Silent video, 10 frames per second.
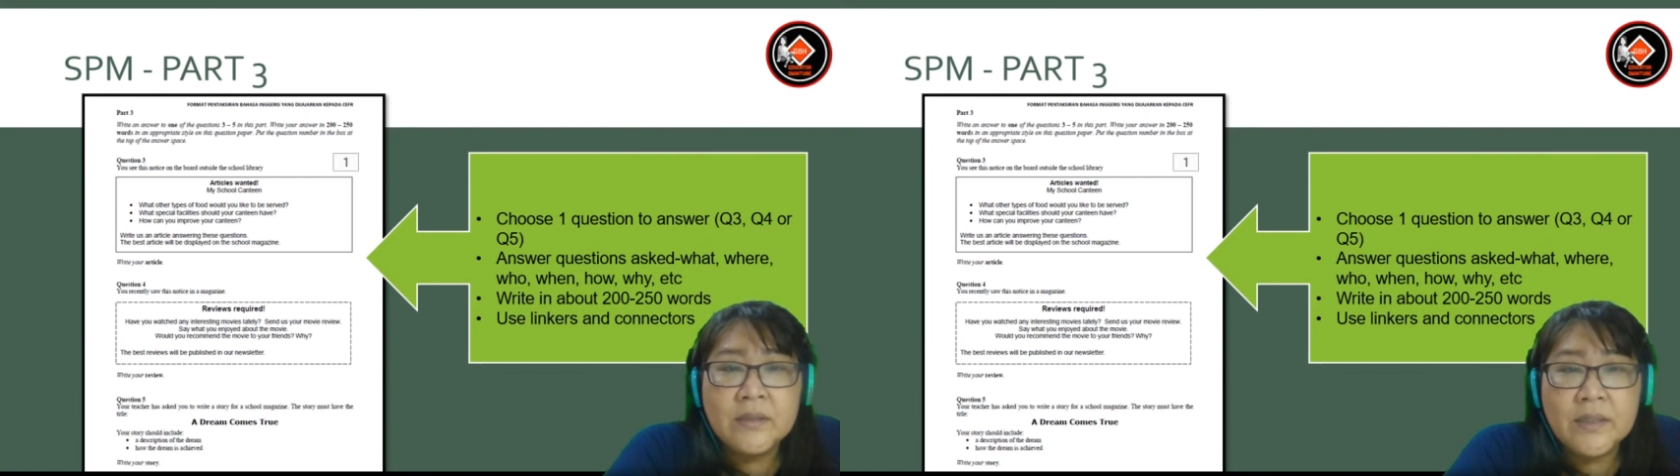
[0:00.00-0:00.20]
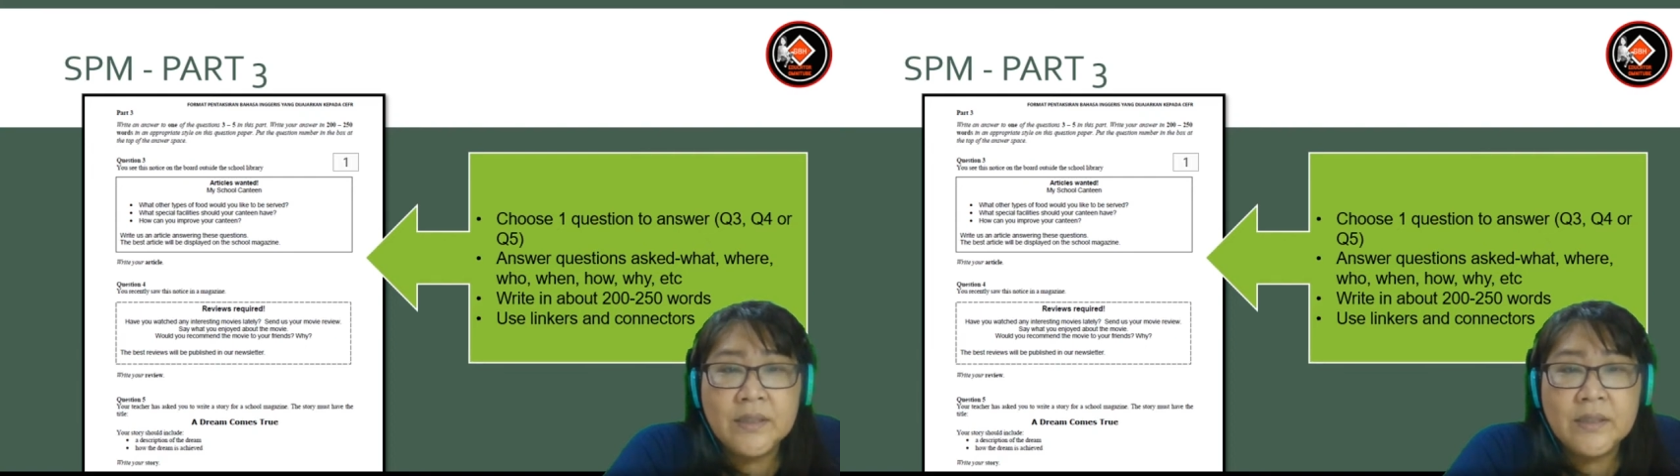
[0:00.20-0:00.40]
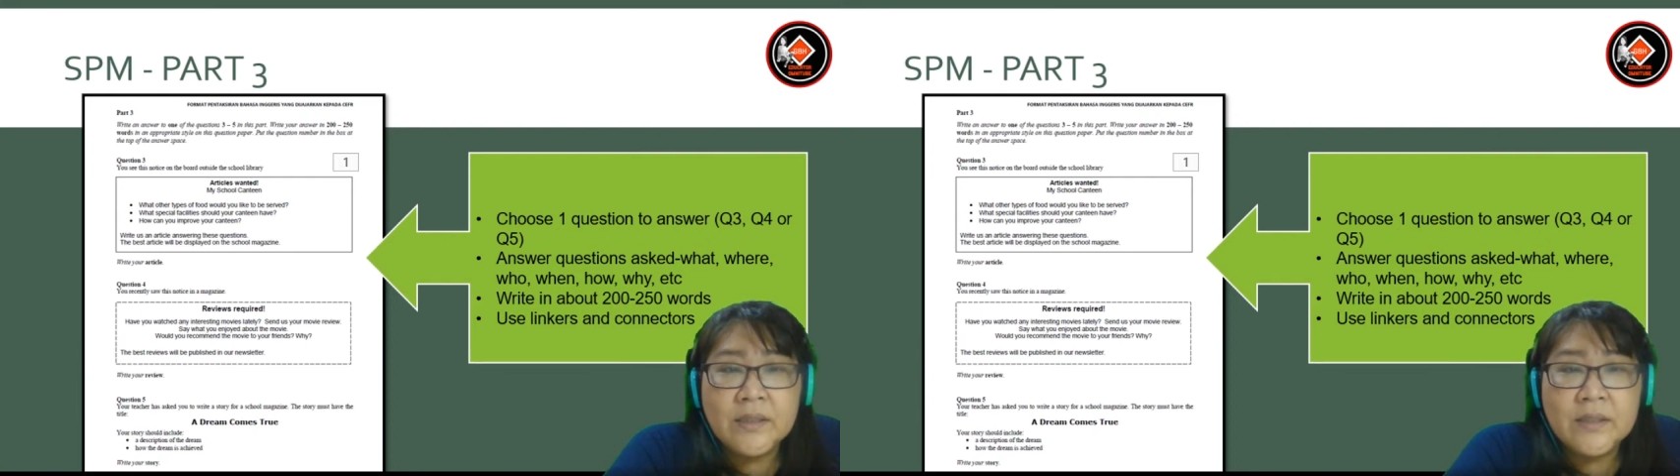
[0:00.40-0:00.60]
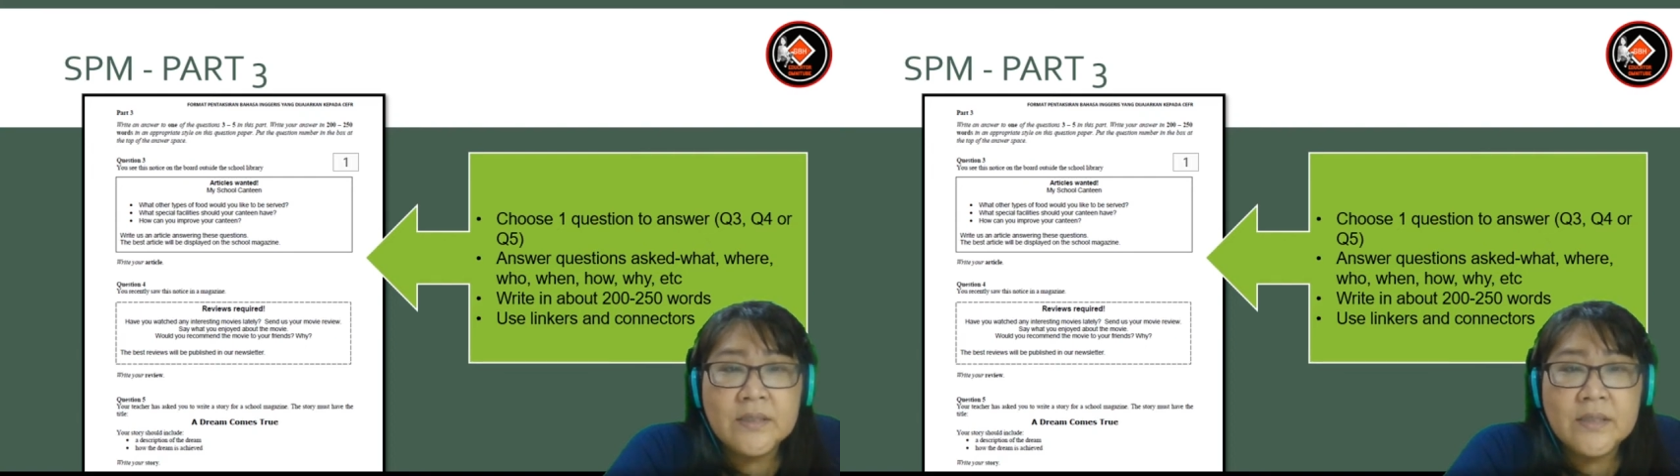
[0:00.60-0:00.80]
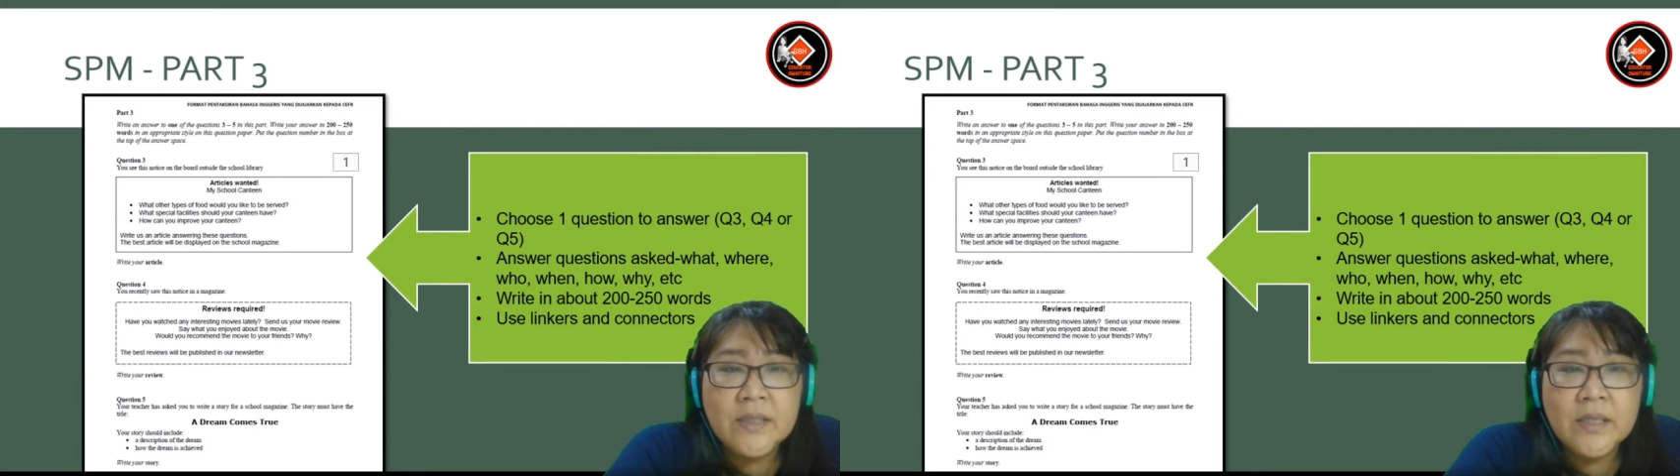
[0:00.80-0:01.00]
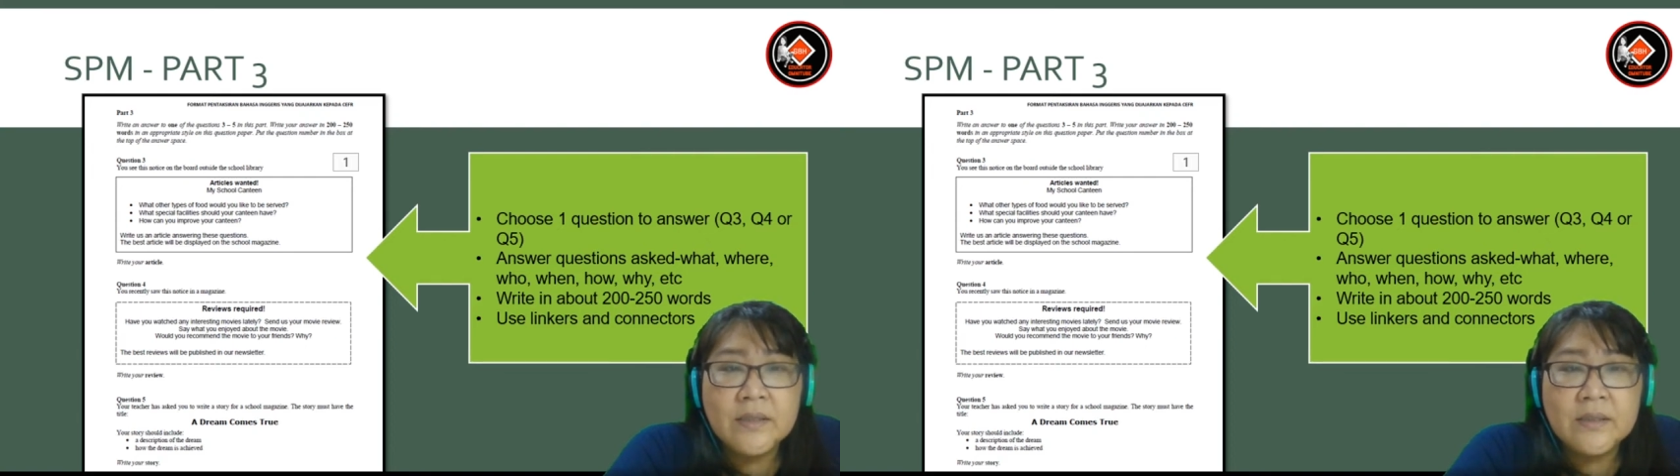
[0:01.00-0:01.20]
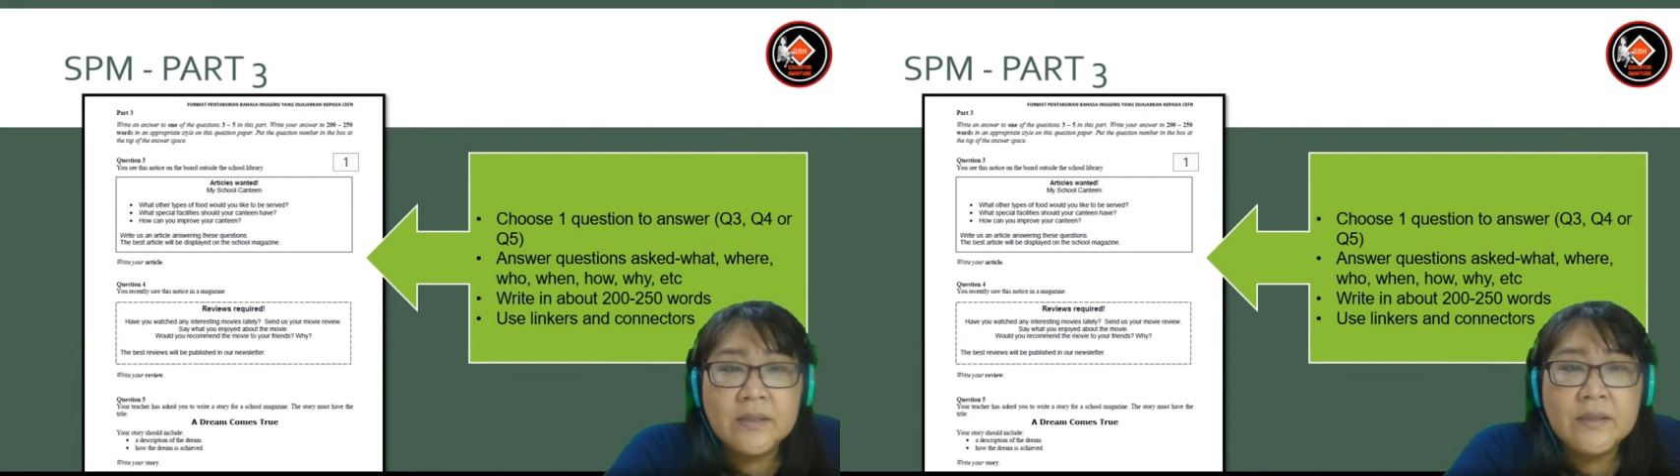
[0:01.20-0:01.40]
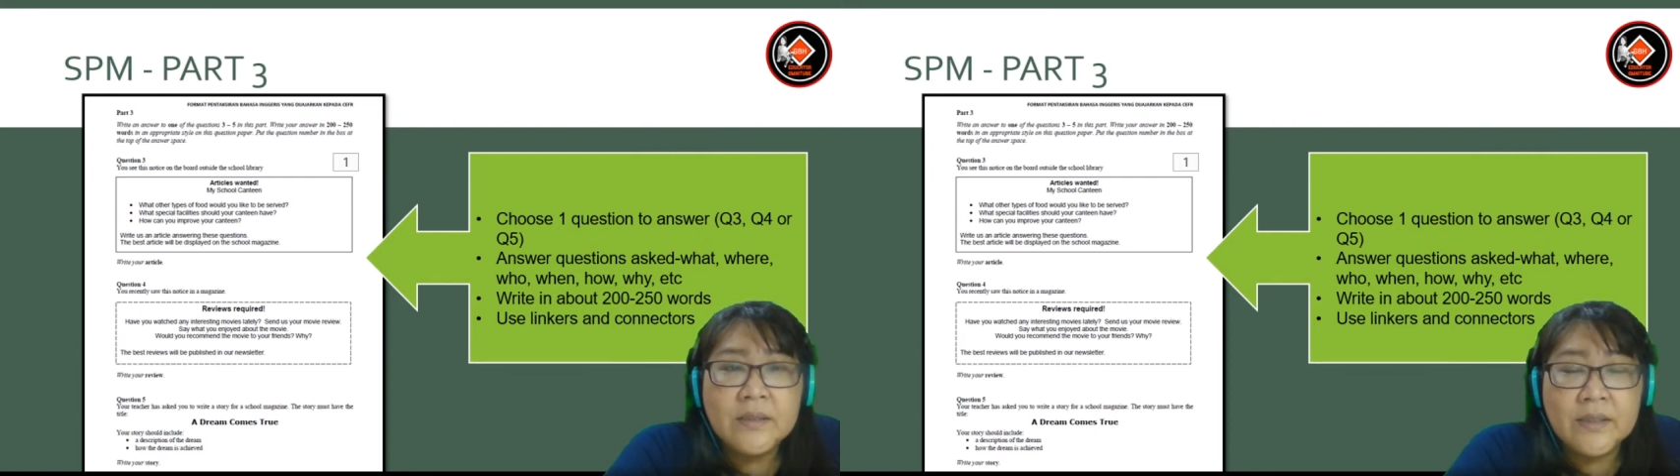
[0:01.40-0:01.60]
the linkers and
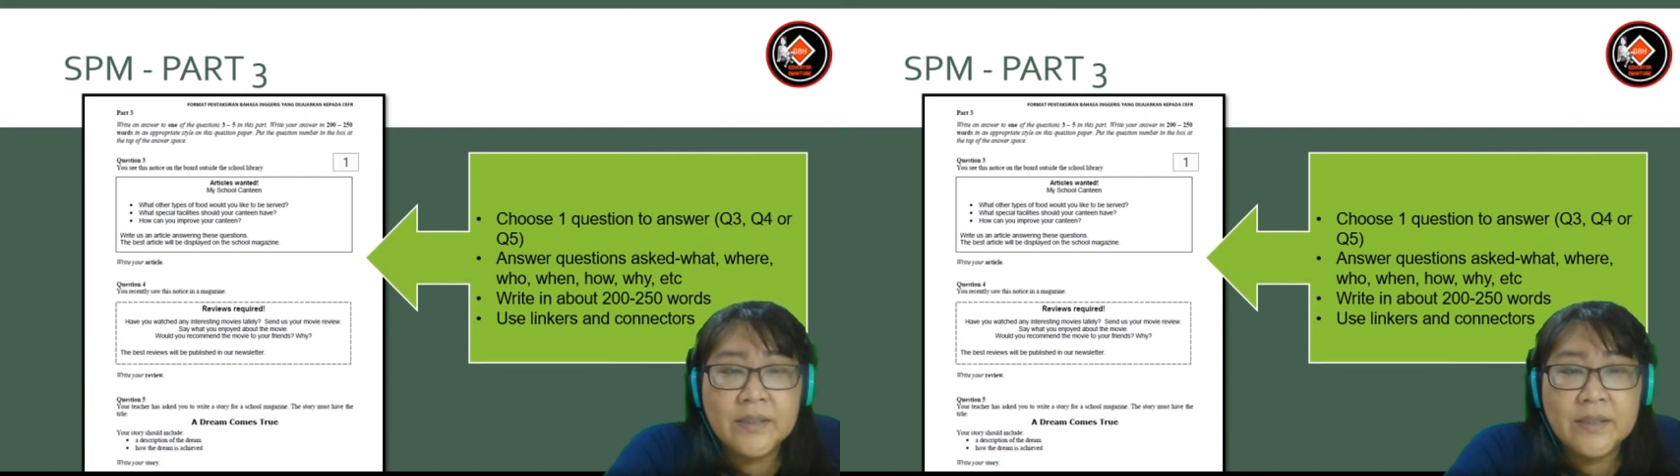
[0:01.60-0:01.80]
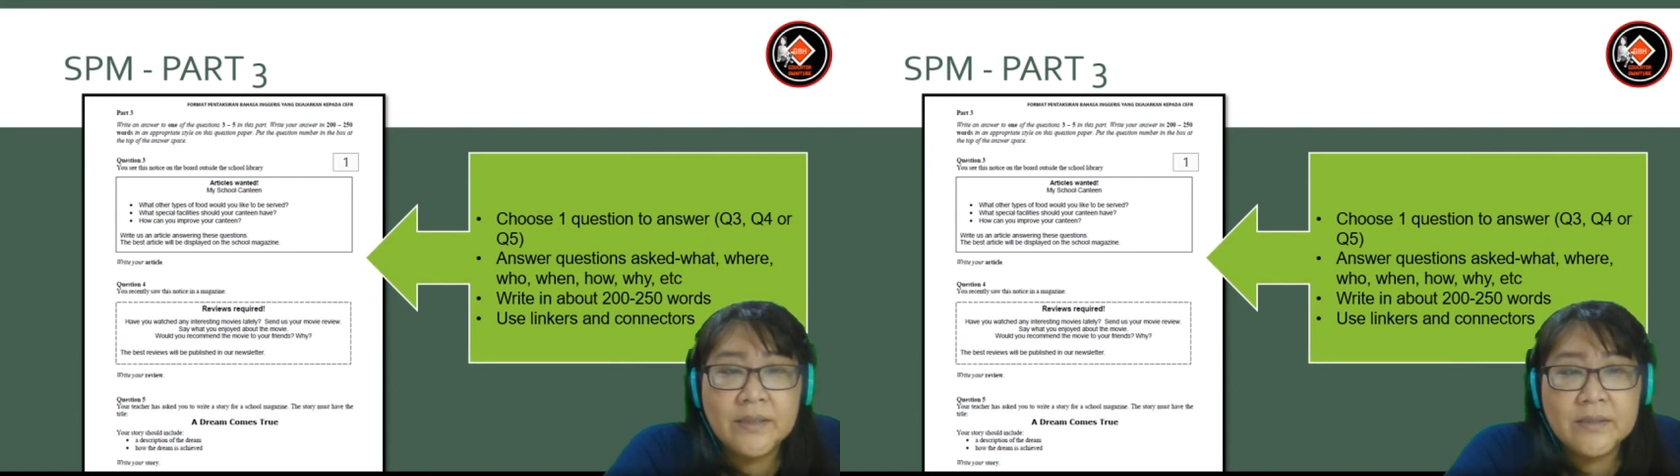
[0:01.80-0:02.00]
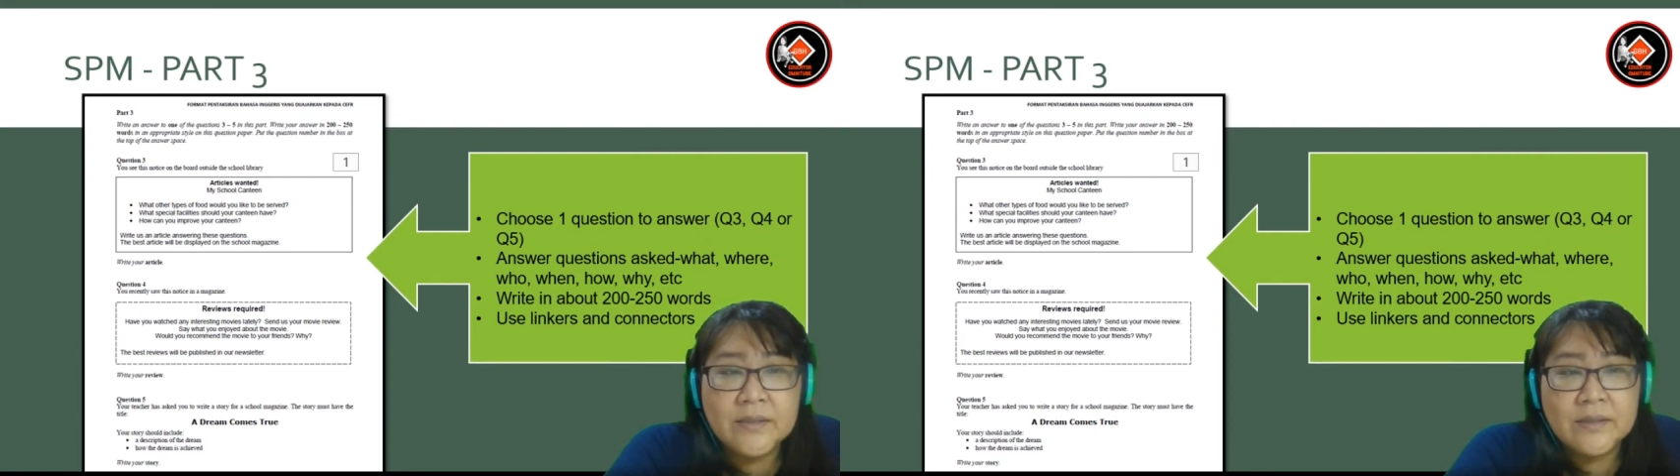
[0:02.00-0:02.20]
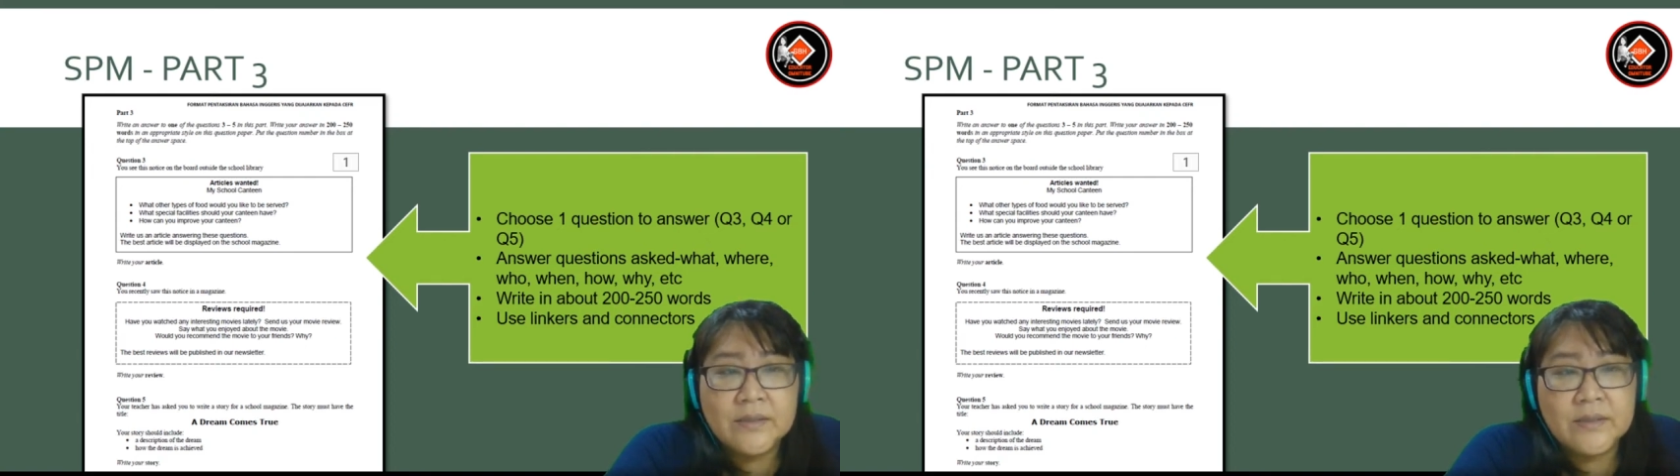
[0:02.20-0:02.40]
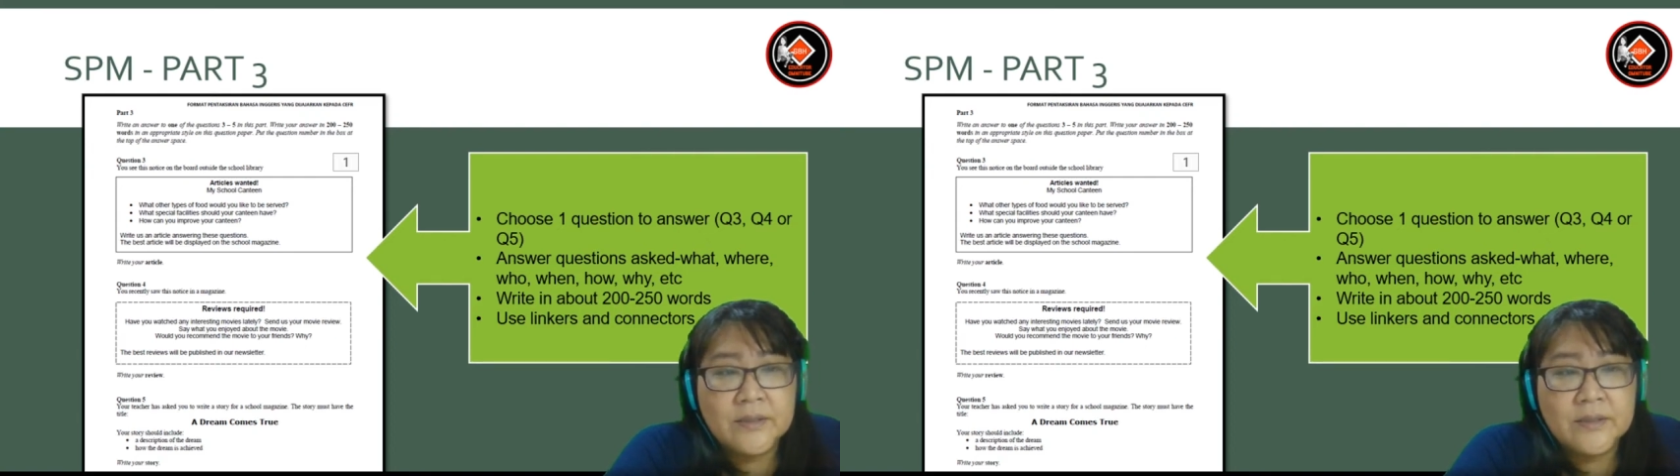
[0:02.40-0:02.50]
the connectors.